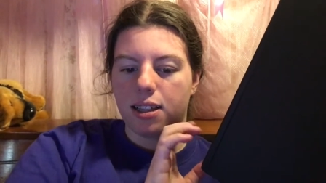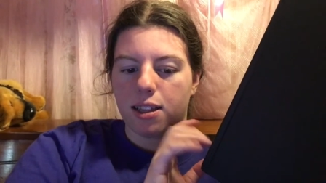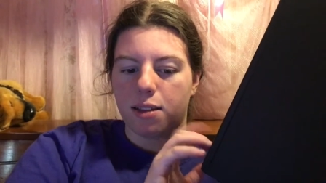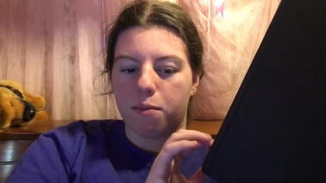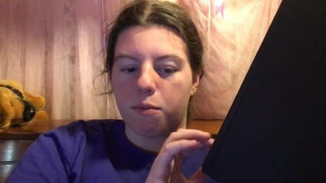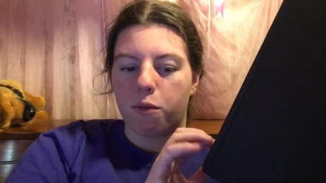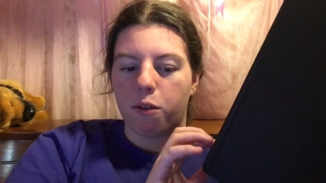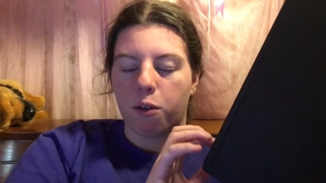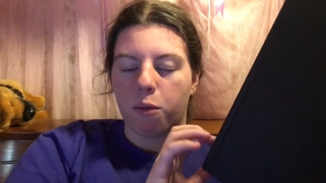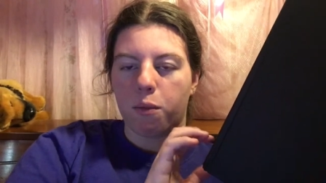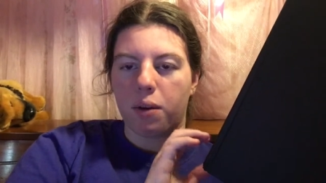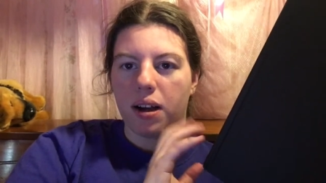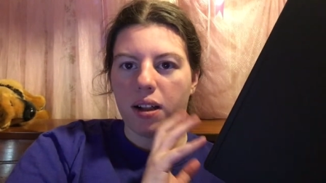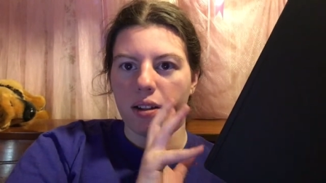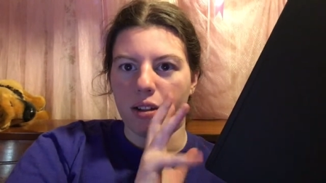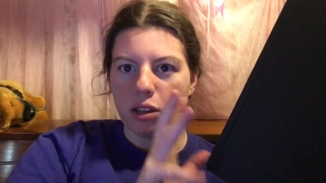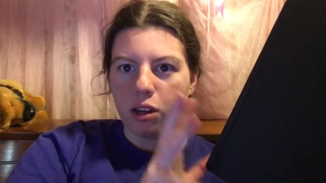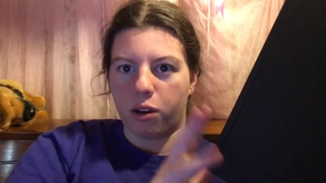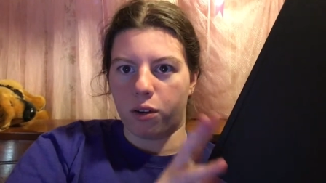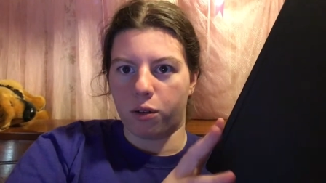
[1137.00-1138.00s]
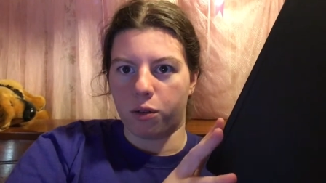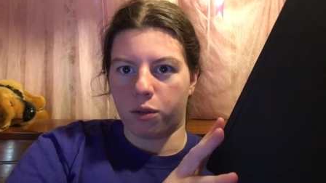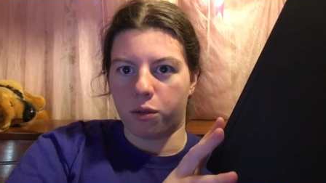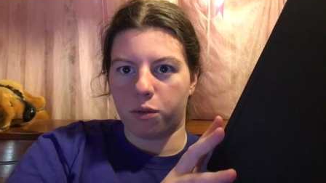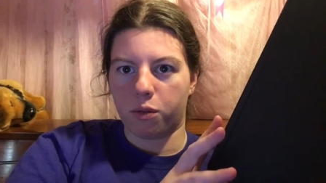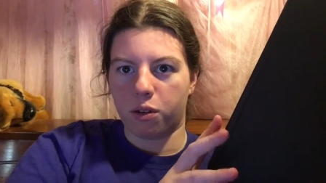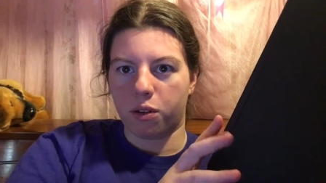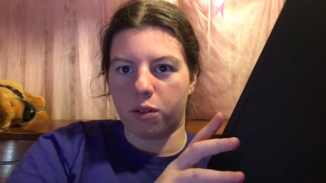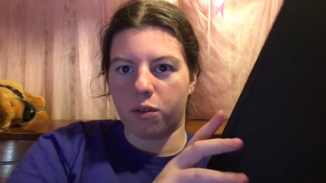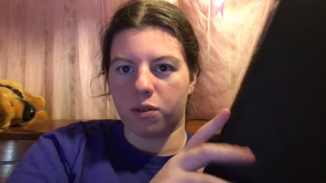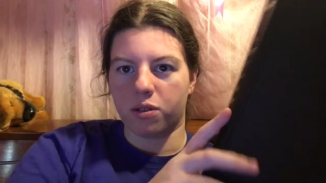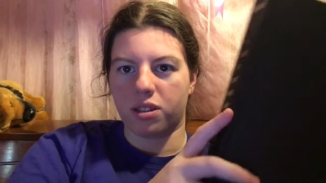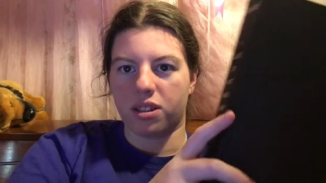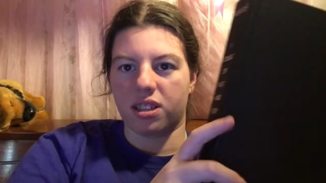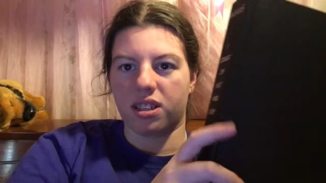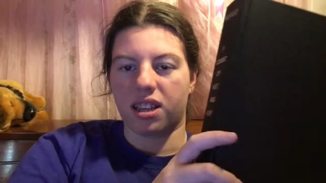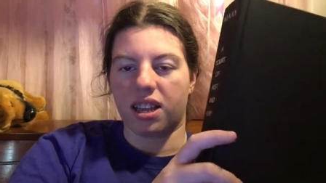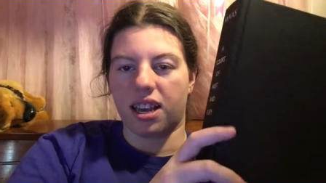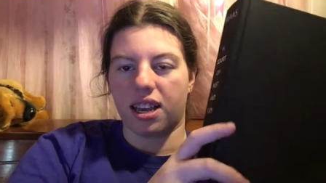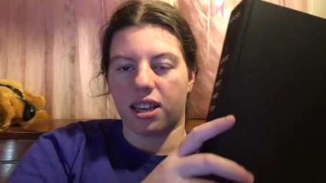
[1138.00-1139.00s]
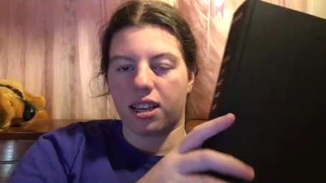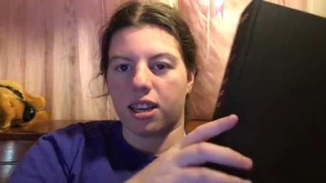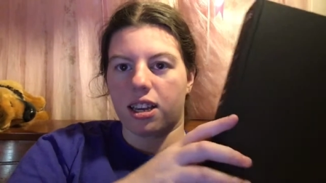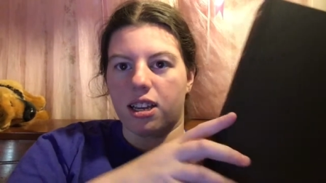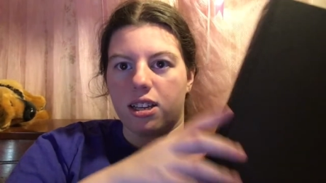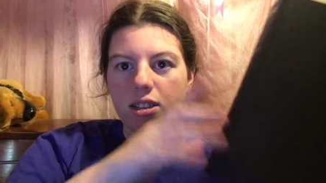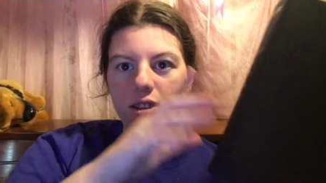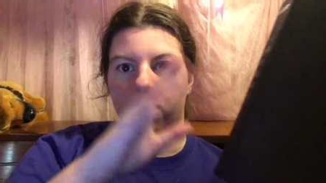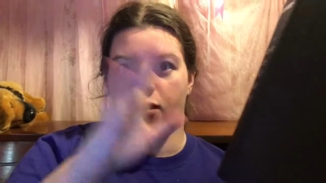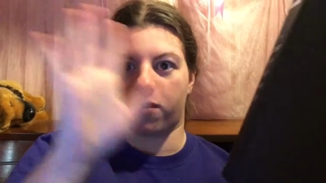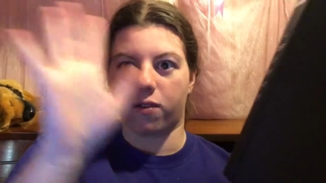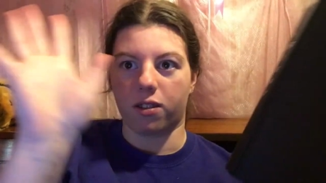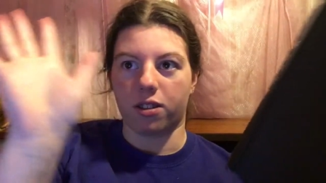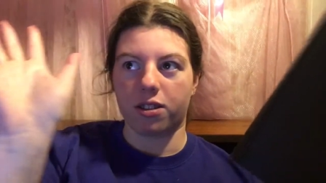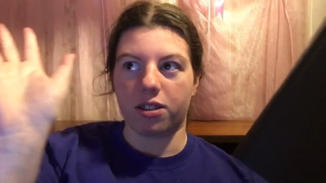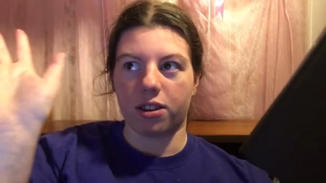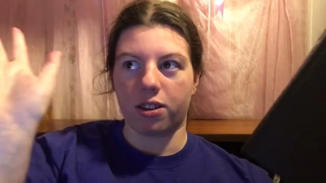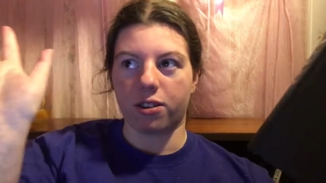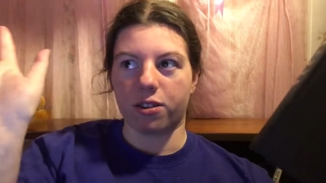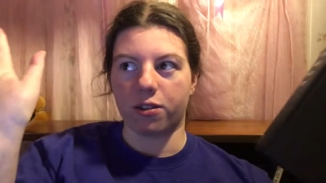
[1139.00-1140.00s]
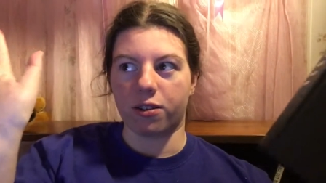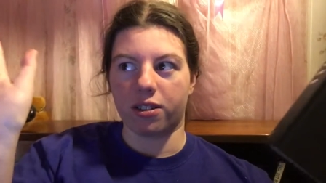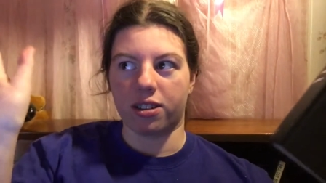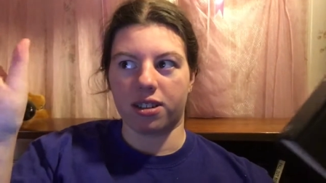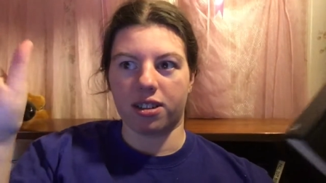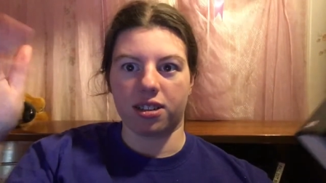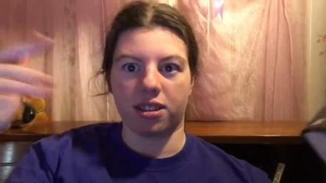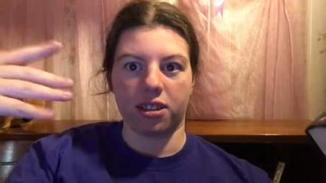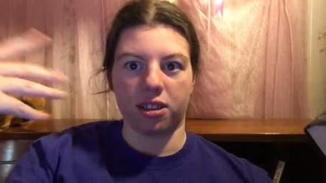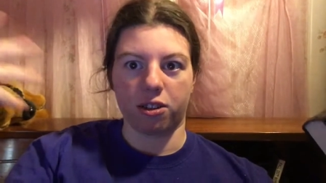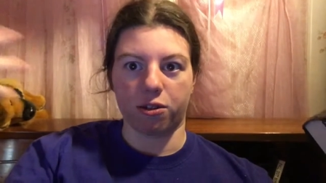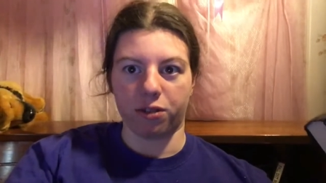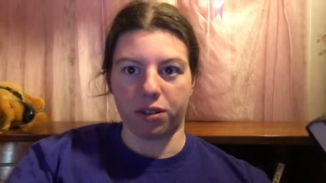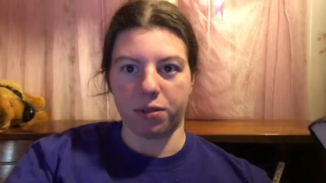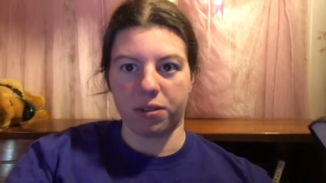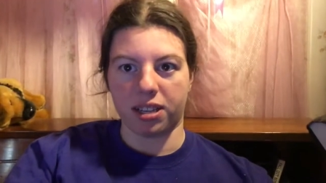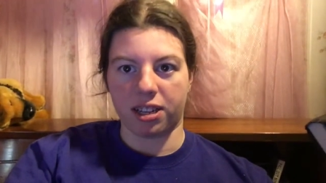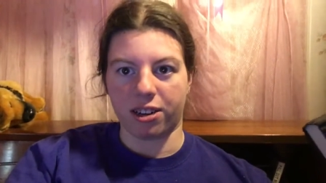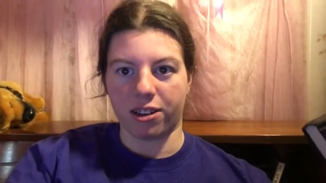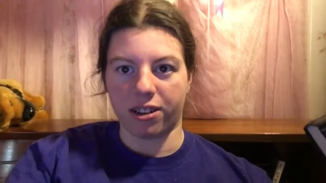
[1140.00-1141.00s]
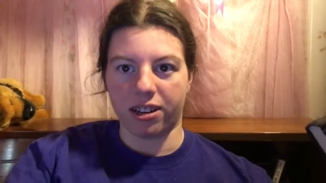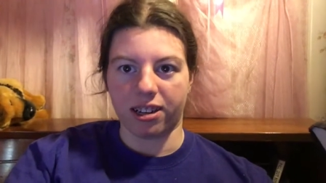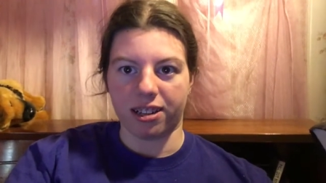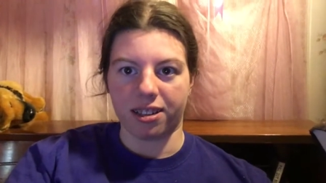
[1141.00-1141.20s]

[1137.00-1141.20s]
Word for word: the more well-known quotes like to the stars who listen and the dreams that are